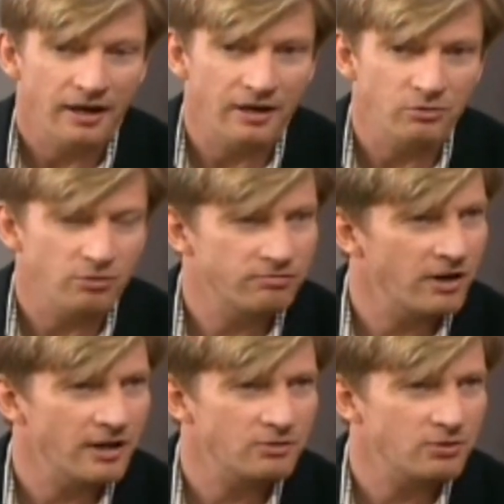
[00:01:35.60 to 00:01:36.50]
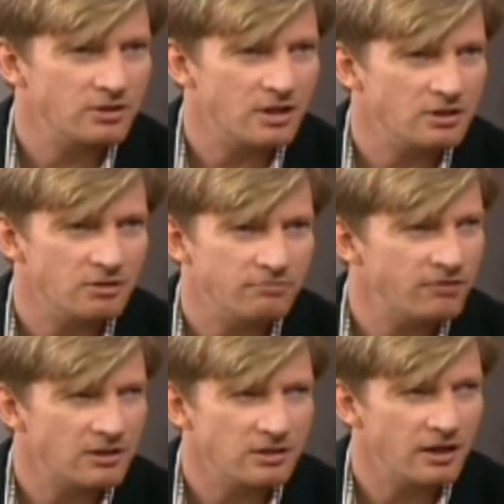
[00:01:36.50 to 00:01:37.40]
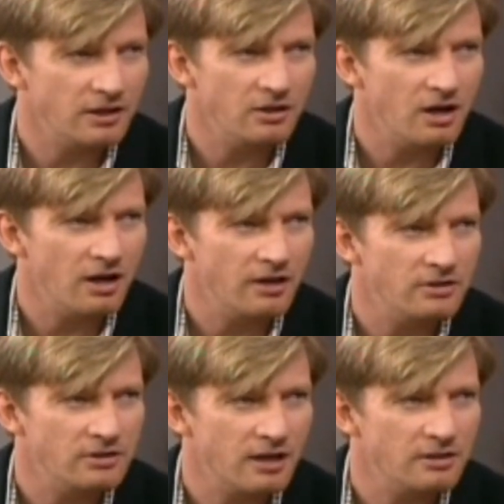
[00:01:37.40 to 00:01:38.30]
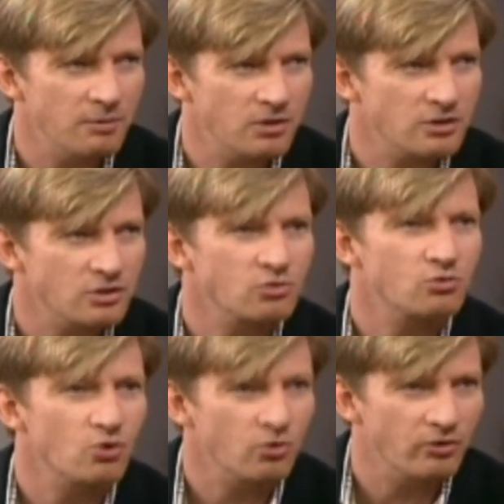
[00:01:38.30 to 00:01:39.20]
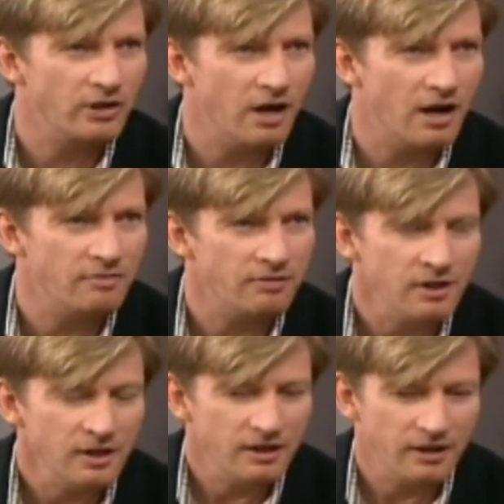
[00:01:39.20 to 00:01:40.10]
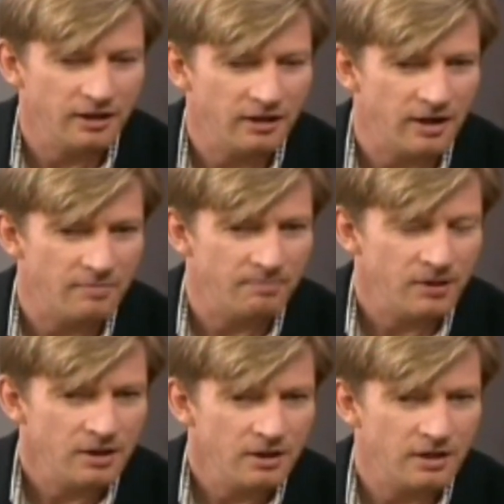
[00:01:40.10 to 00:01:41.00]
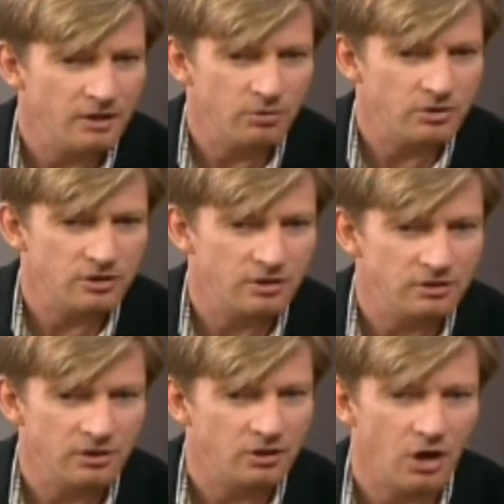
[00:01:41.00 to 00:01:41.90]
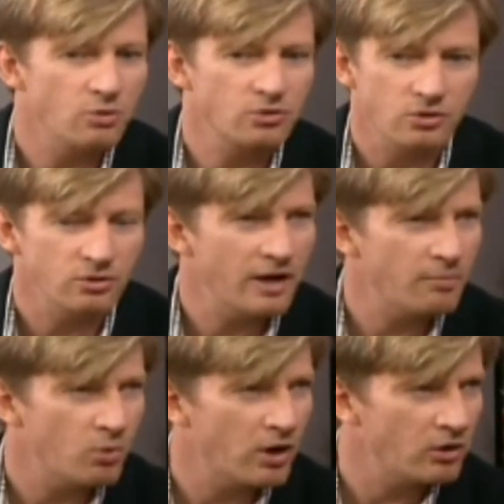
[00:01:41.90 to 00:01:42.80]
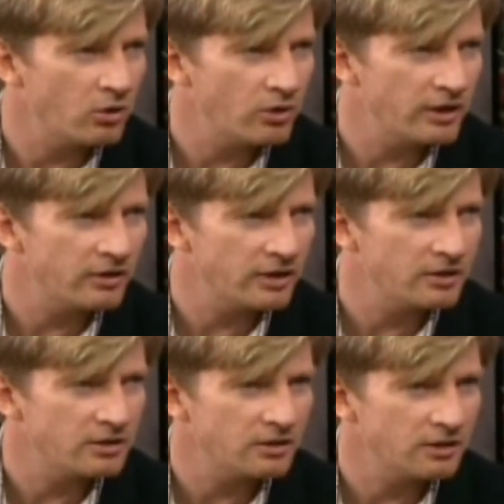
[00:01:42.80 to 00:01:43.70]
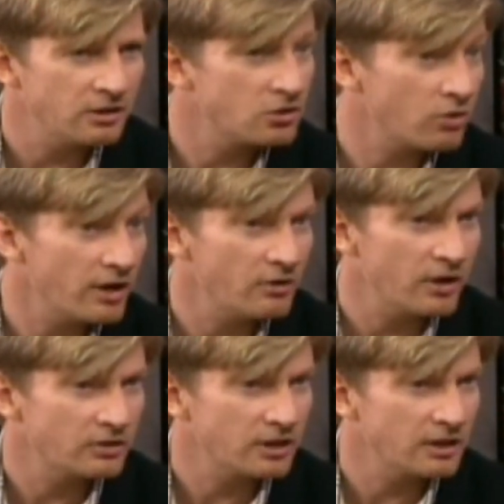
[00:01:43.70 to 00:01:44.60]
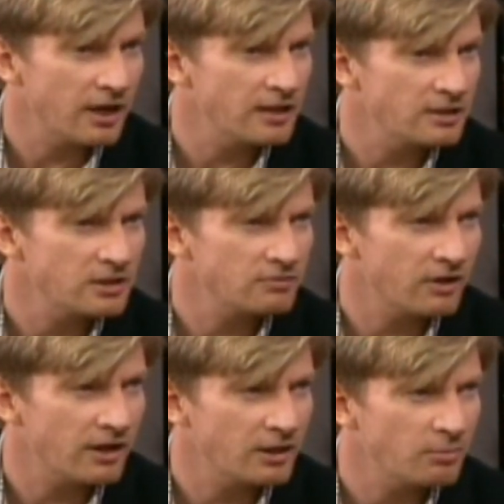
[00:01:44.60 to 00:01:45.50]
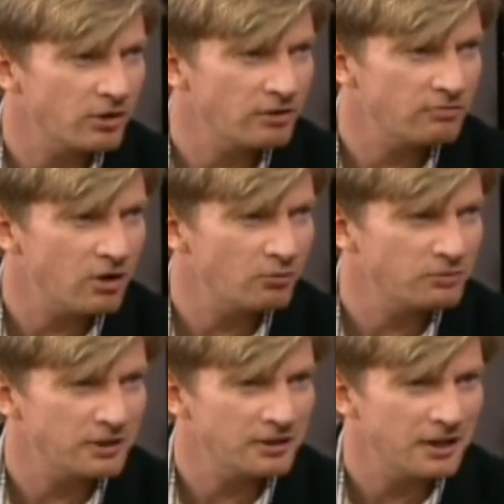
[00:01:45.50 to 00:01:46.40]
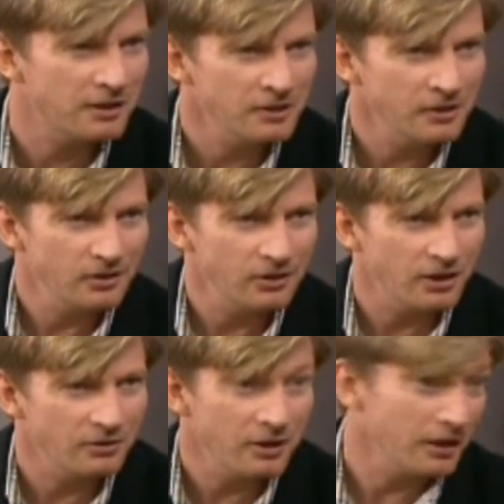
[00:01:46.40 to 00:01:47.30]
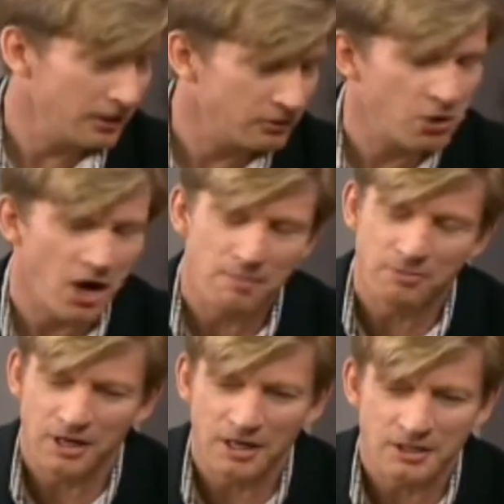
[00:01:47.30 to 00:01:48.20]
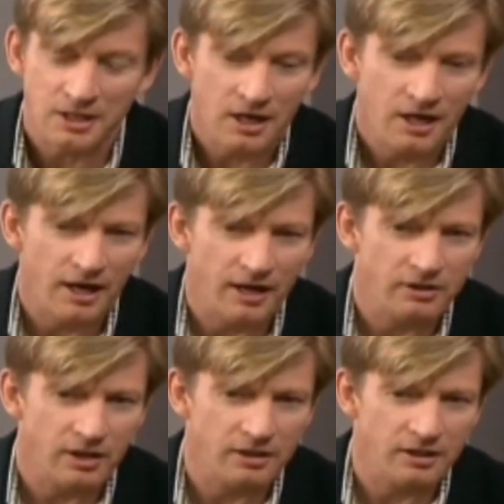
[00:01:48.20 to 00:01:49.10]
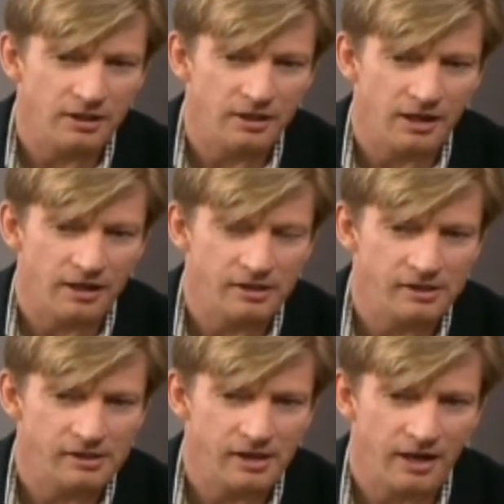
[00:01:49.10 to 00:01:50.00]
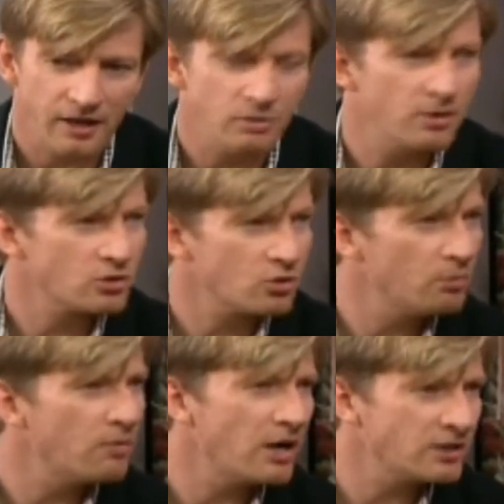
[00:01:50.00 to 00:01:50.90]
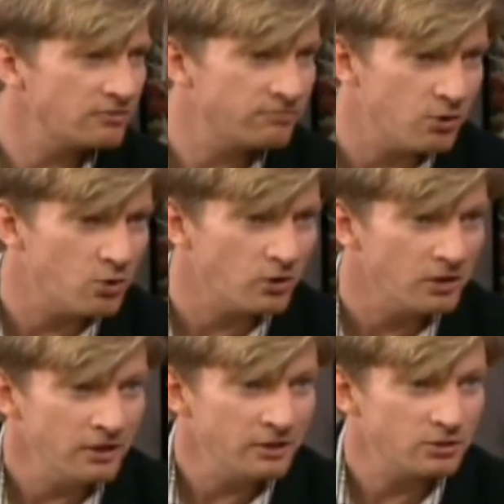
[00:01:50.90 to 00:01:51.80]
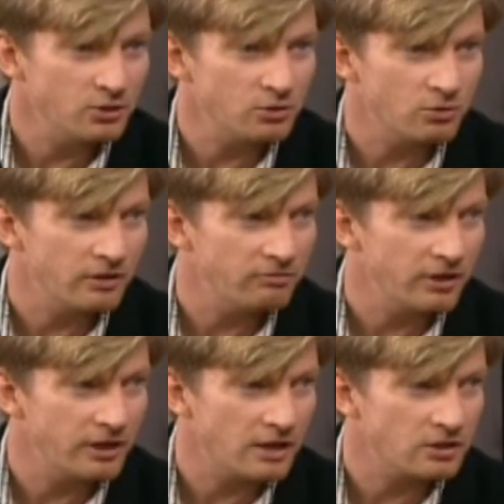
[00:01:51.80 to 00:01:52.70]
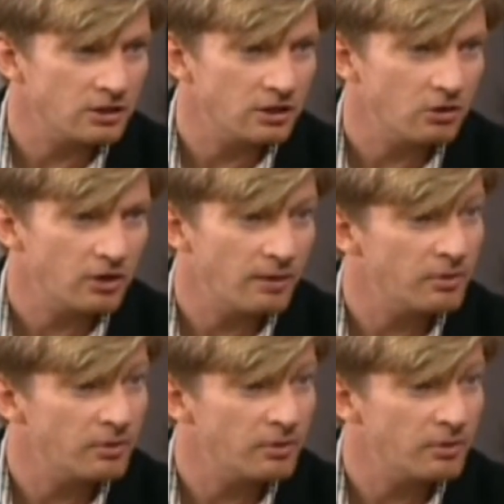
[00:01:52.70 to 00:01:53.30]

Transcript: Andrew Fraser is such a fascinating guy. He's had the most extraordinary life. He he, um, he was the, the go-to number one lawyer in, a, uh, in Australia, I think, in the 80s for anybody involved in uh, uh crime. in crime, yes. And then he, uh, he had the most almighty fall due to a very nasty coke